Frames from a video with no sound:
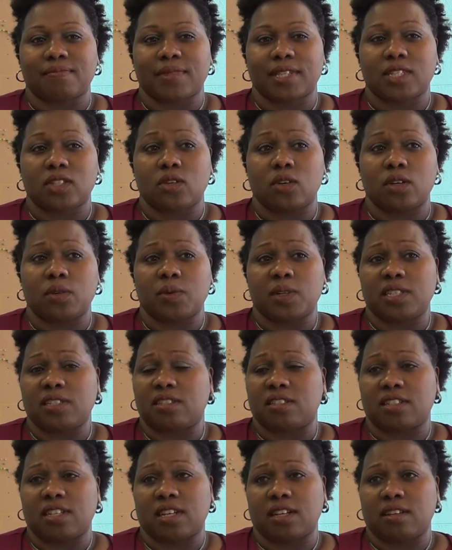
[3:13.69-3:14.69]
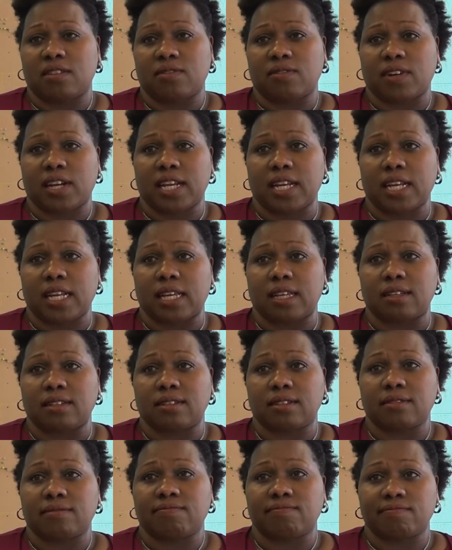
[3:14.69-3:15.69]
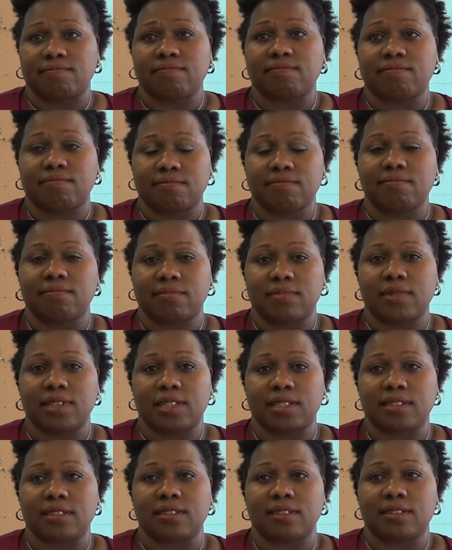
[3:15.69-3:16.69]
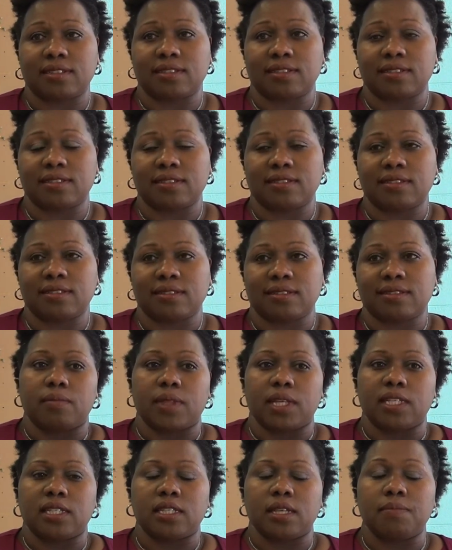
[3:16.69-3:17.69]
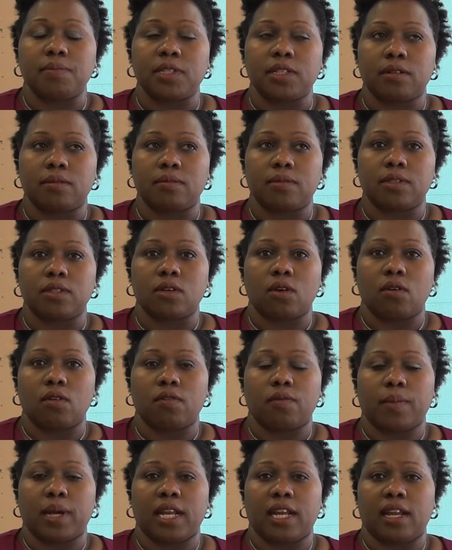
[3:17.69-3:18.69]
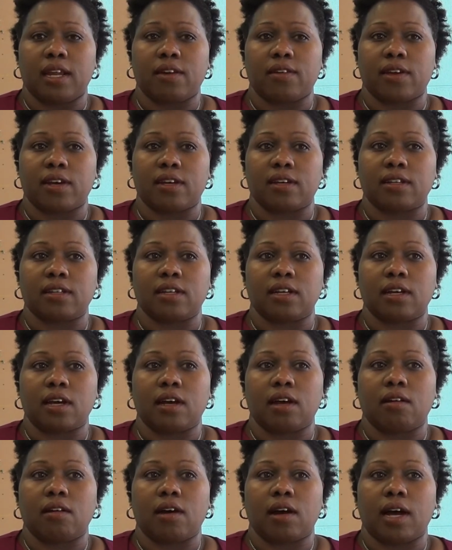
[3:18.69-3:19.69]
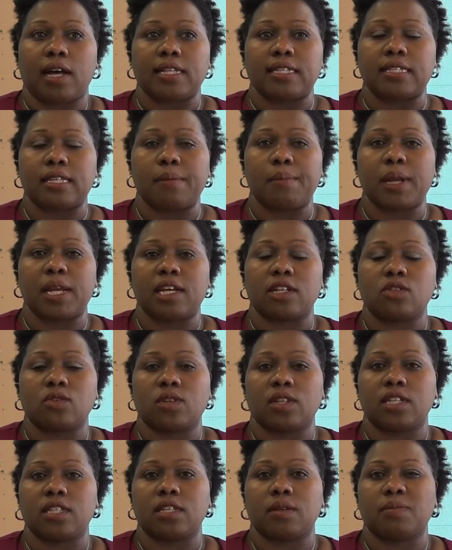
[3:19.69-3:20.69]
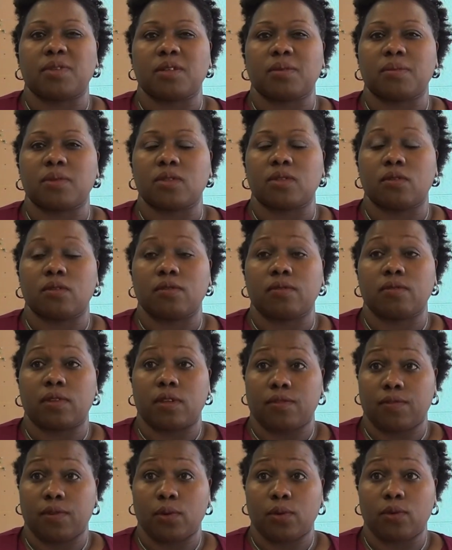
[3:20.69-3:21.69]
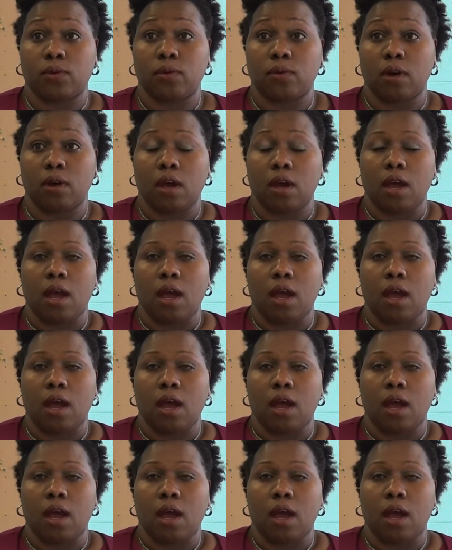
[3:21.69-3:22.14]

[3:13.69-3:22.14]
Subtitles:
So it was really frightening. Yes. Yeah. The symptoms of malaria are similar to the symptoms of the flu,